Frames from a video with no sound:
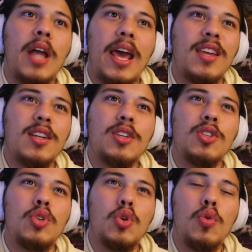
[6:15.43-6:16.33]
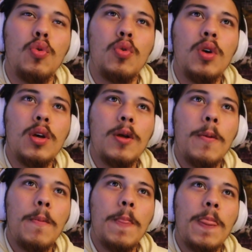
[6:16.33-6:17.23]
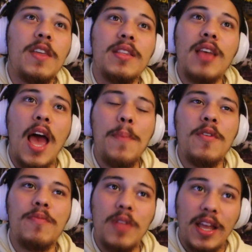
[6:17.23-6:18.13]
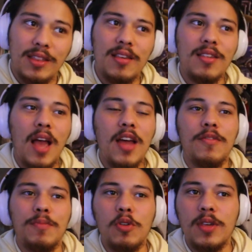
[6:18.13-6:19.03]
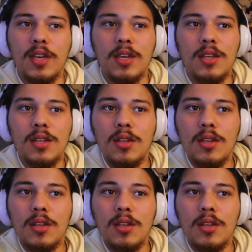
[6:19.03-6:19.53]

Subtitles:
like do the type of like this style of music.